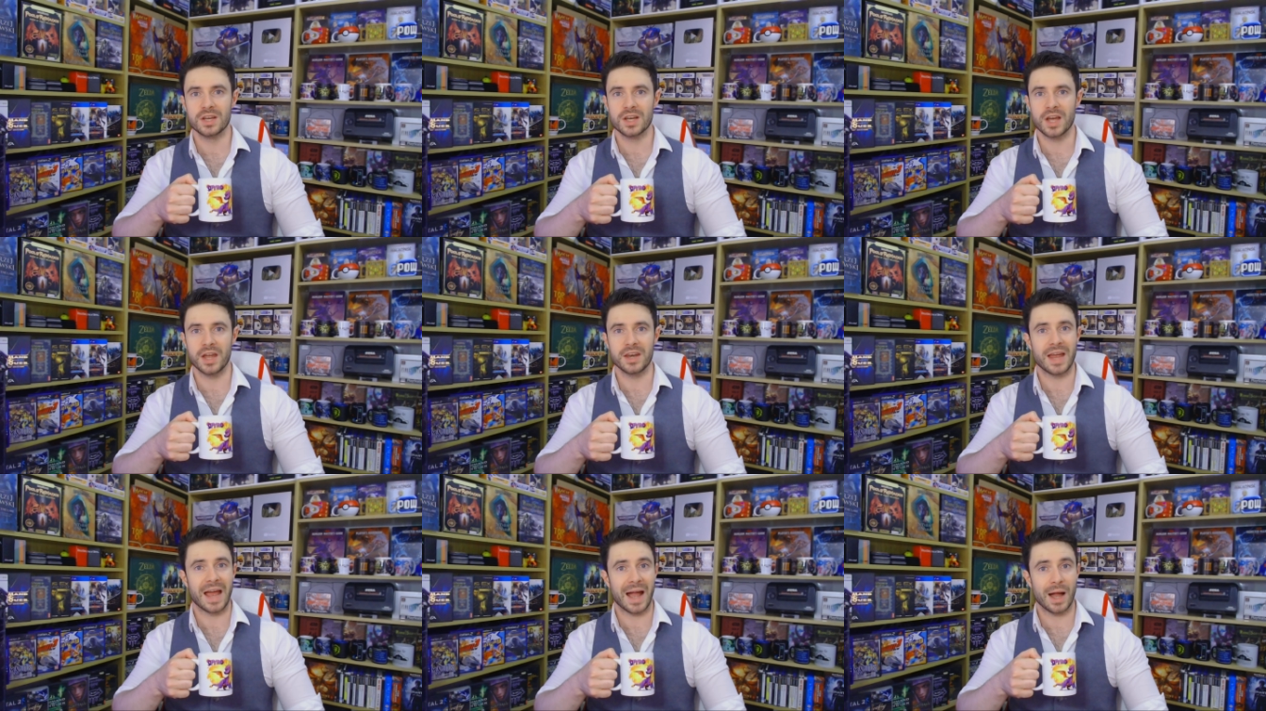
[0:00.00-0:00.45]

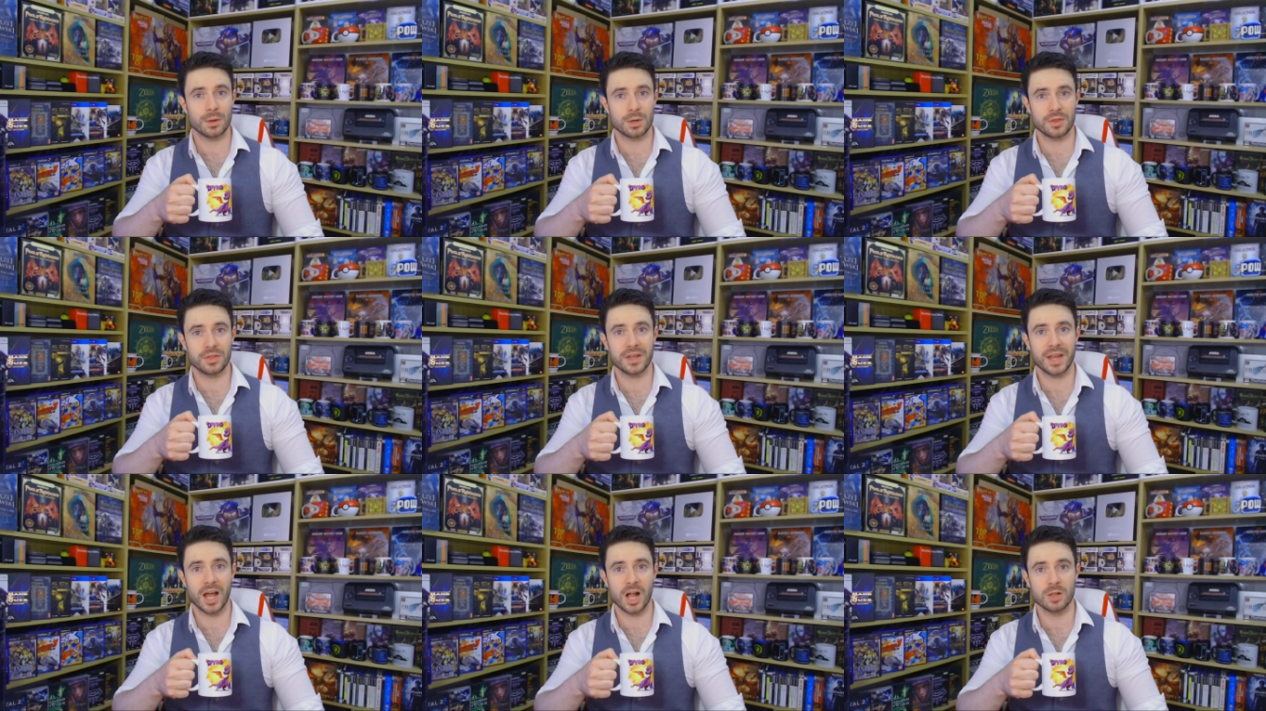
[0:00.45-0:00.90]
and how did
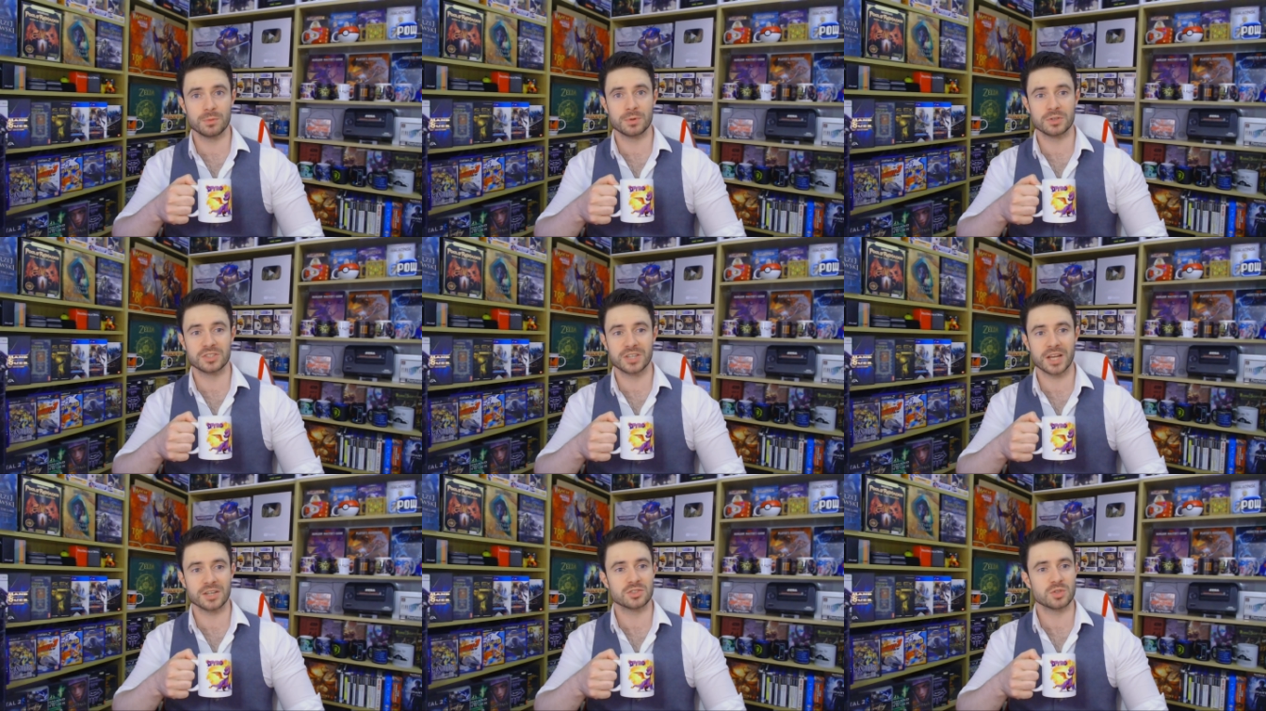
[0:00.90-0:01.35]
they help
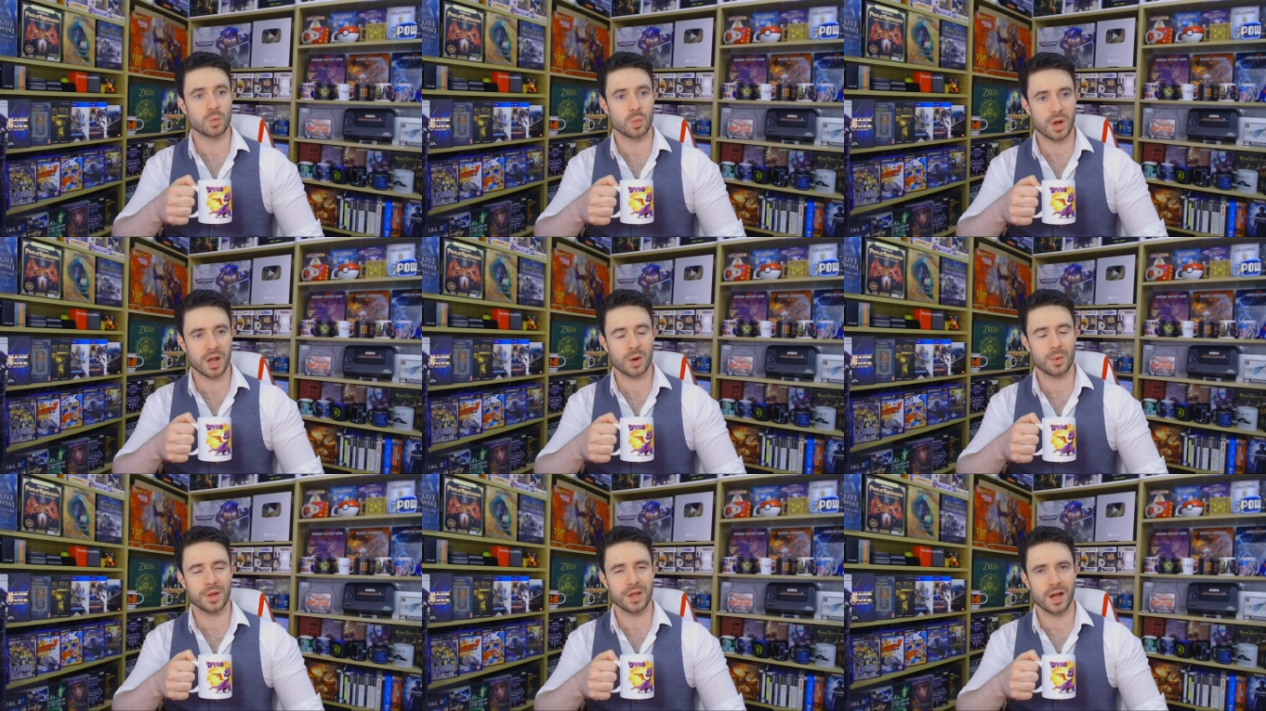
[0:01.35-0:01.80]
us get to
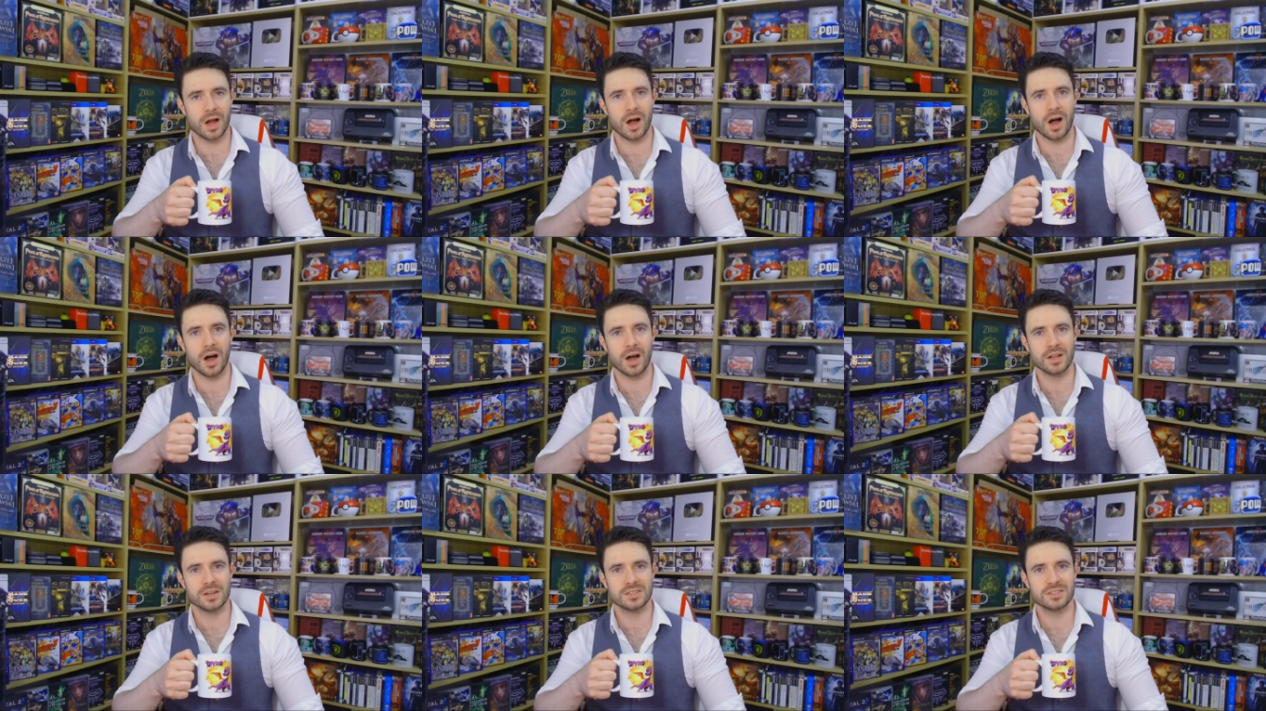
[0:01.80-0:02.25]
where we
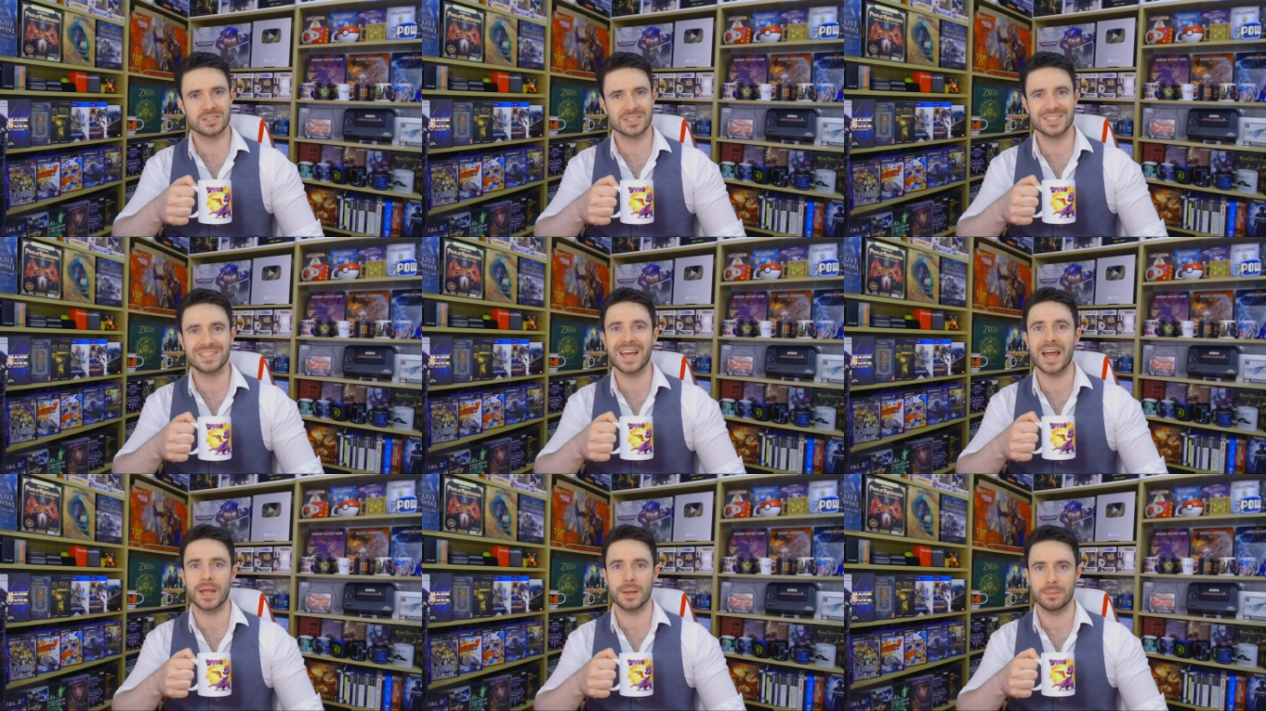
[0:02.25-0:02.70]
are
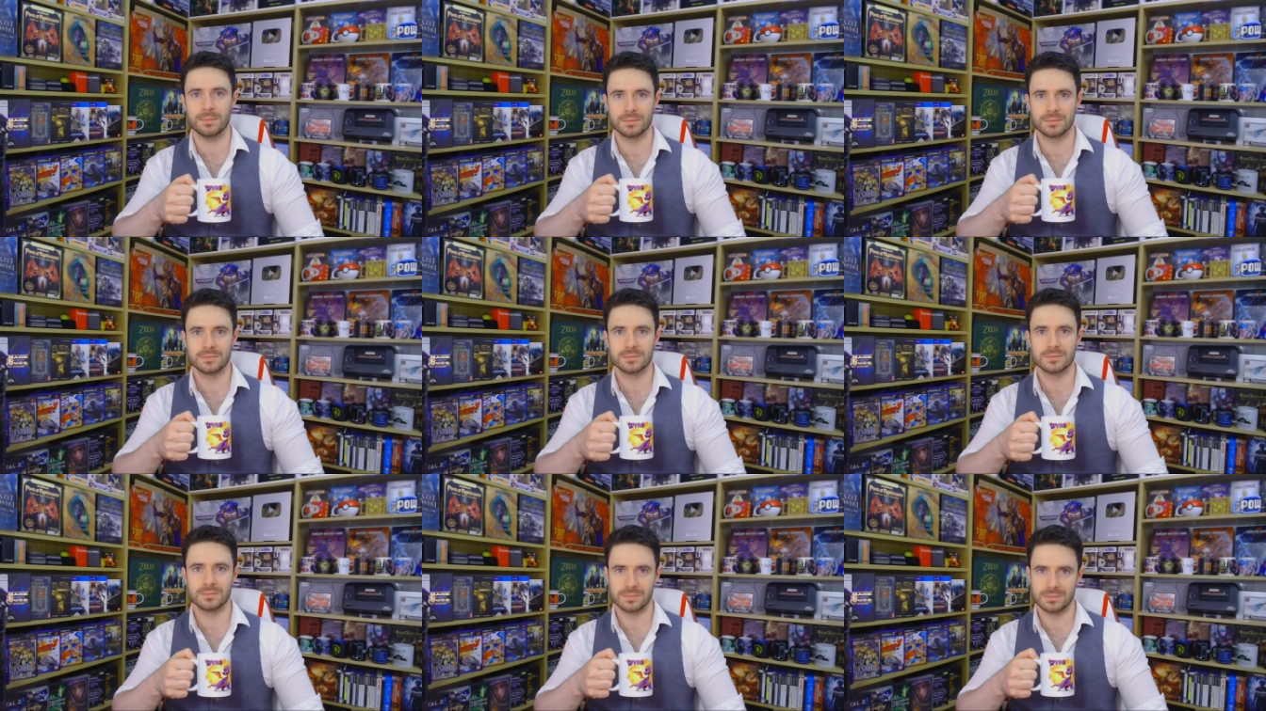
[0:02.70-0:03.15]
today?
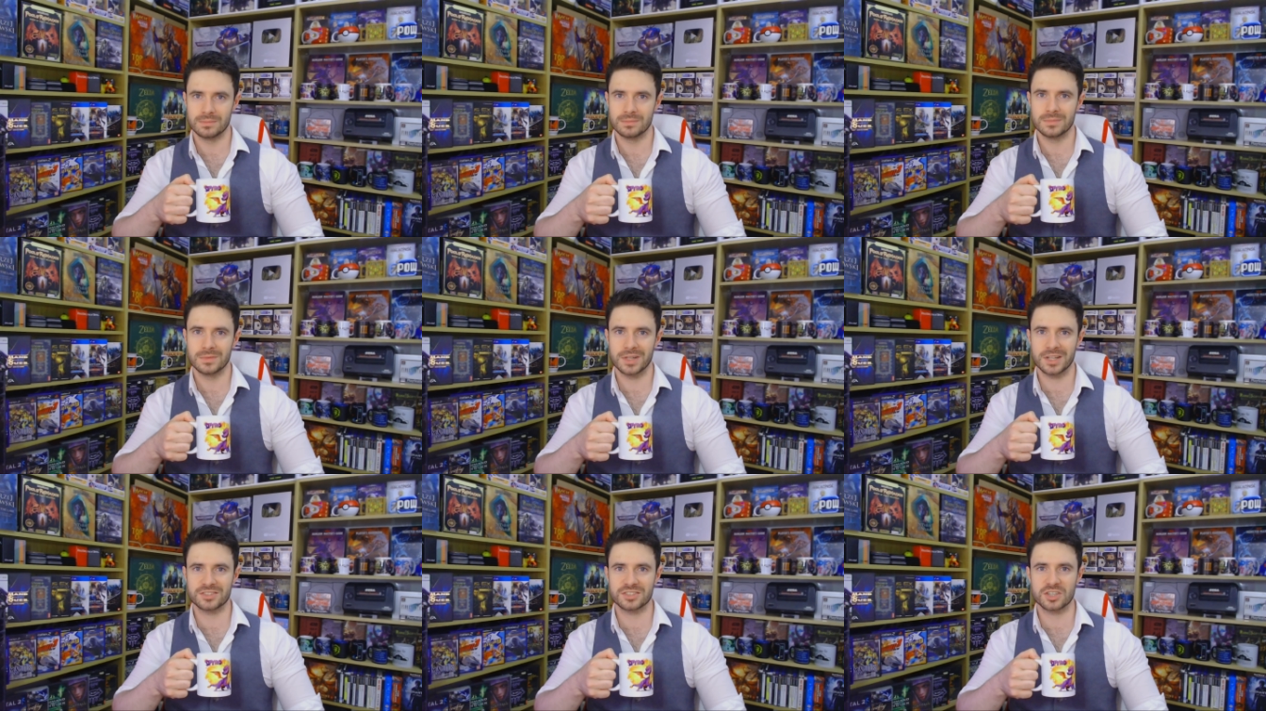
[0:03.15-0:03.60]

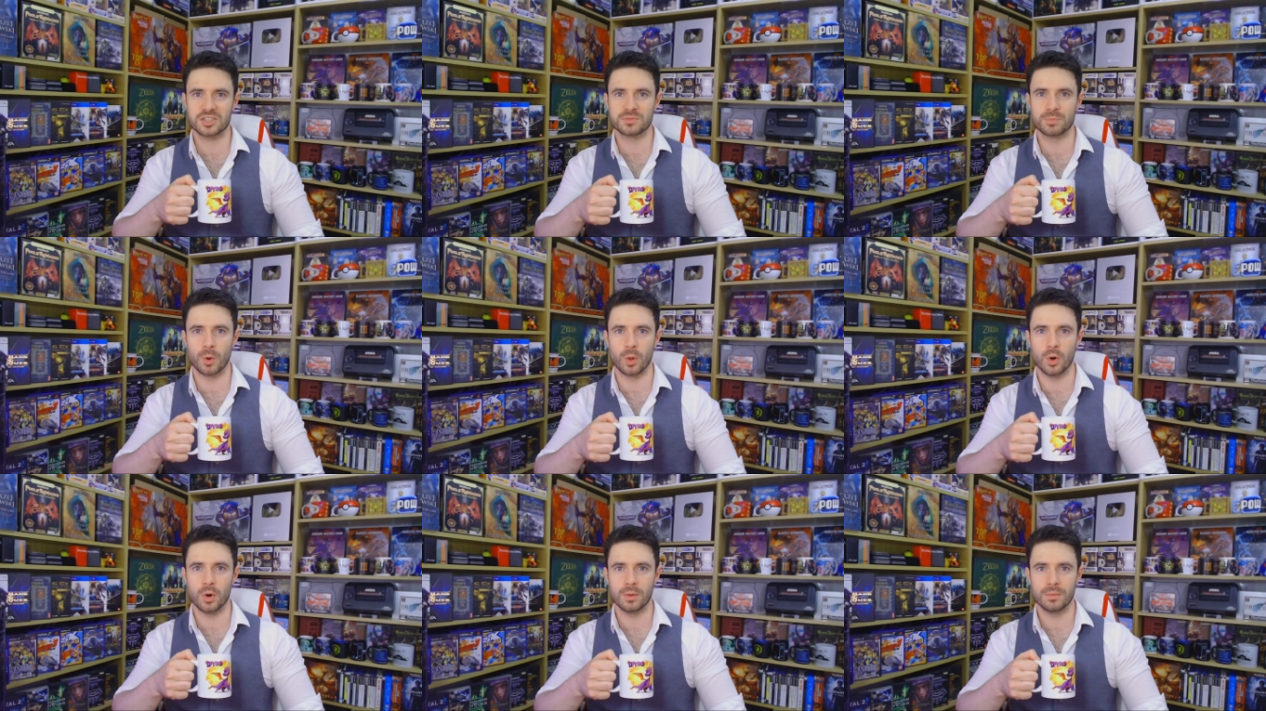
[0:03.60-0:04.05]
Let's explore.